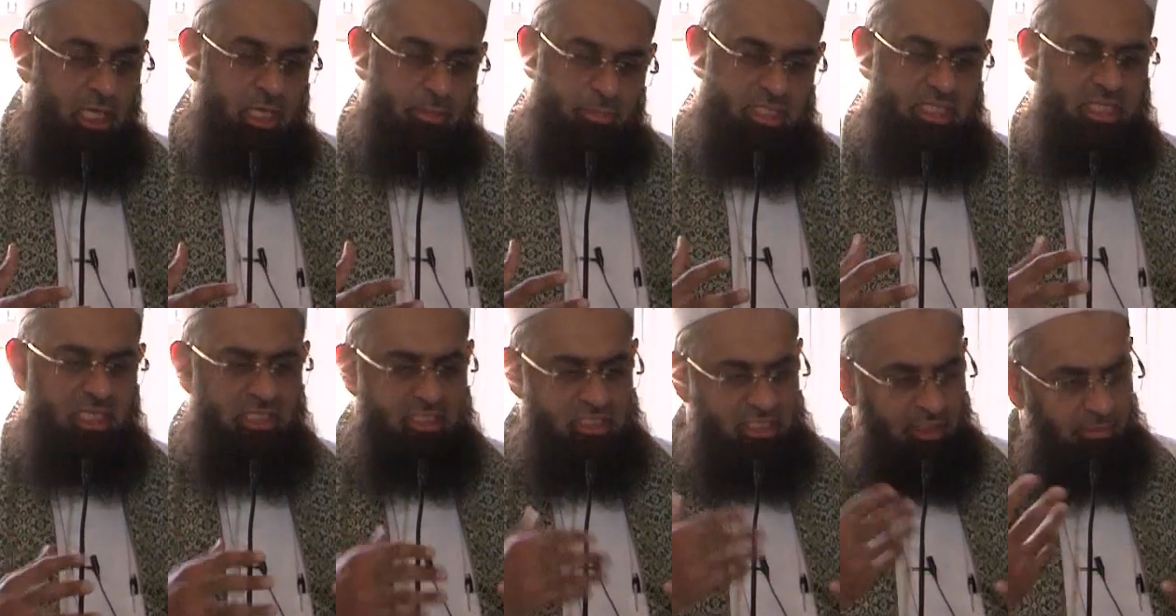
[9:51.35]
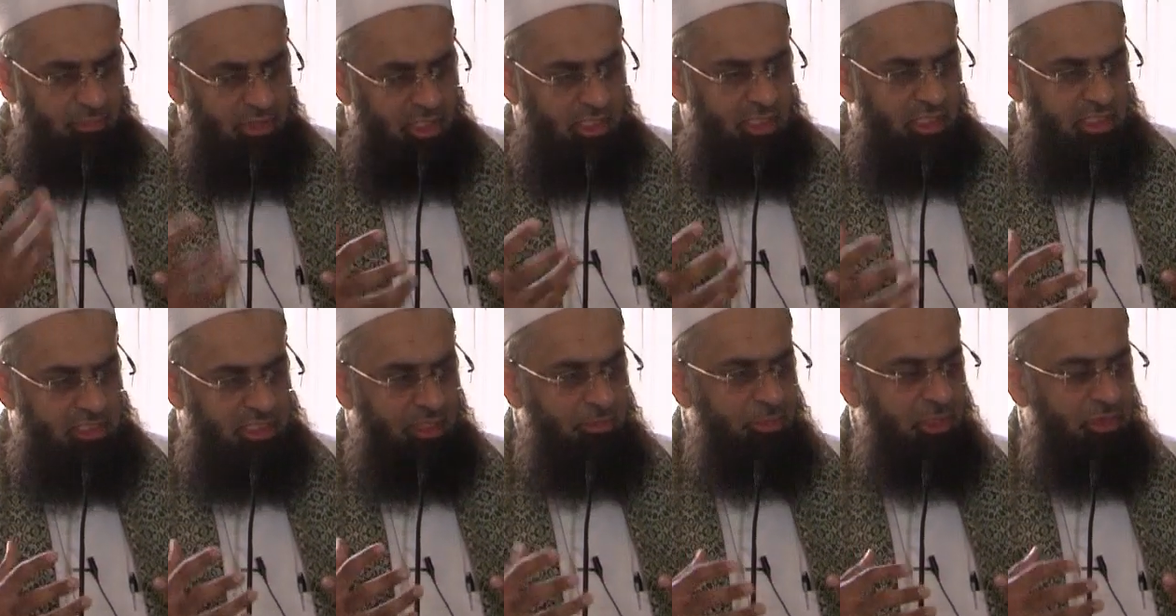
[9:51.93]
But then
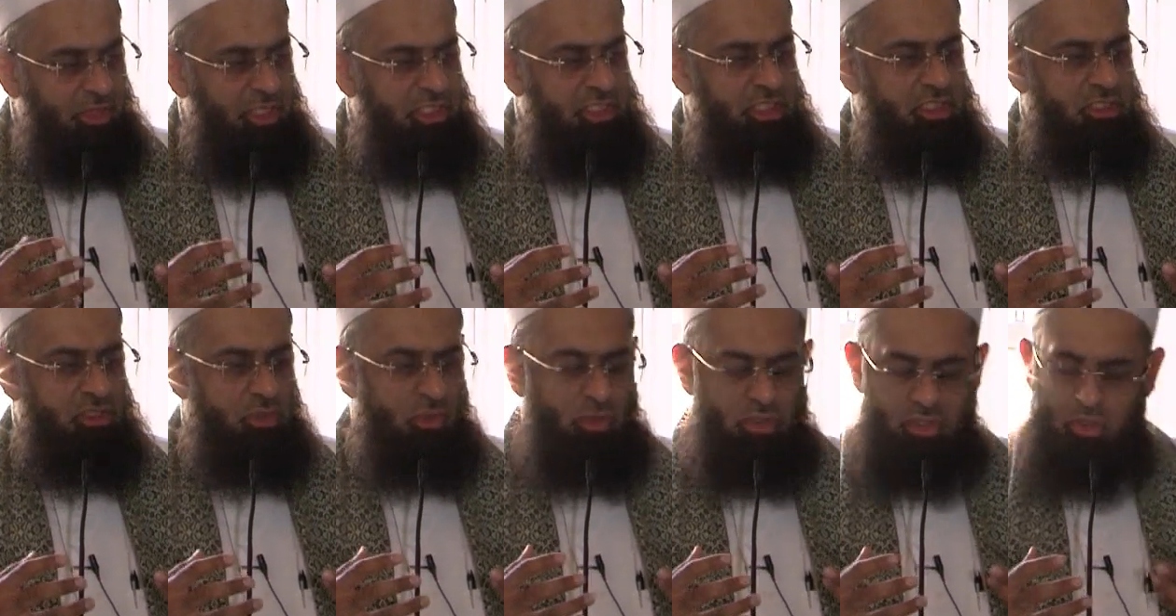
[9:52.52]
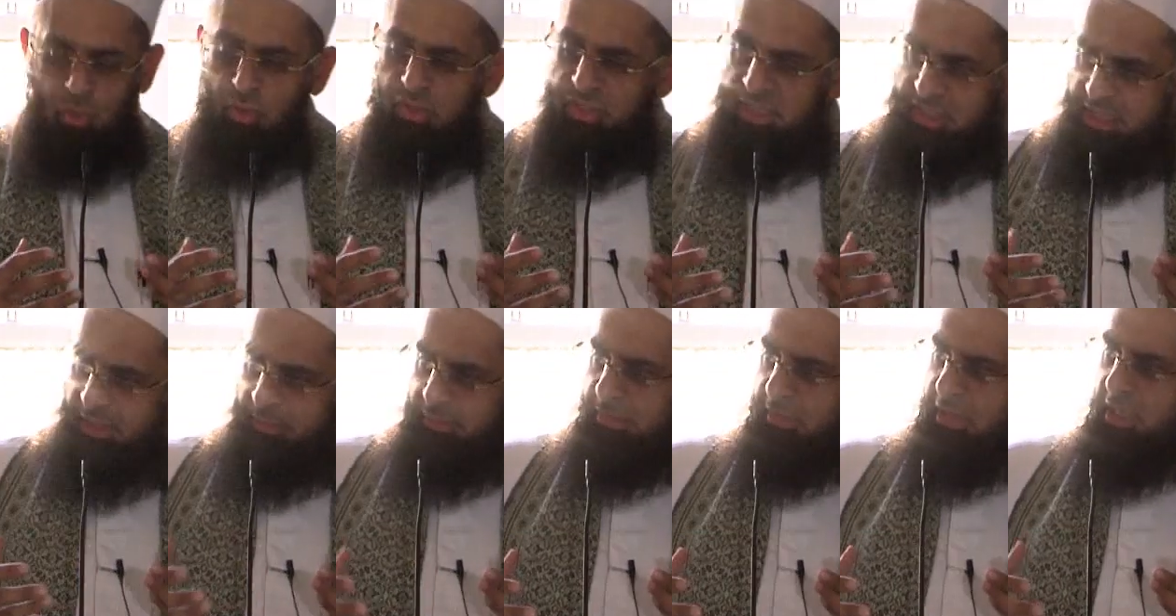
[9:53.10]
some narrations or
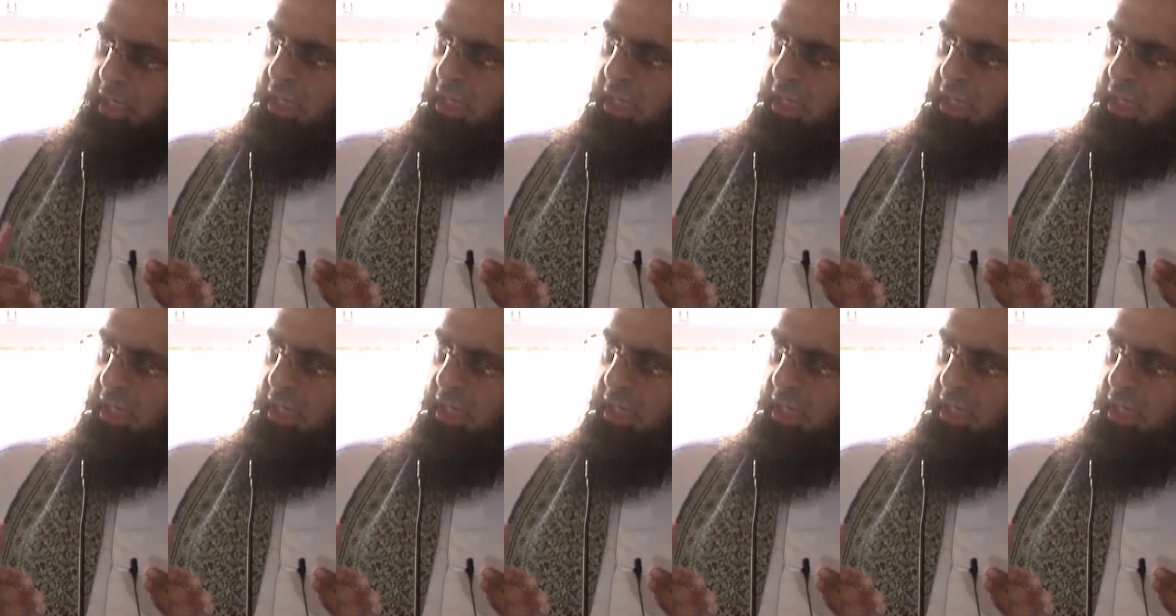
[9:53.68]
some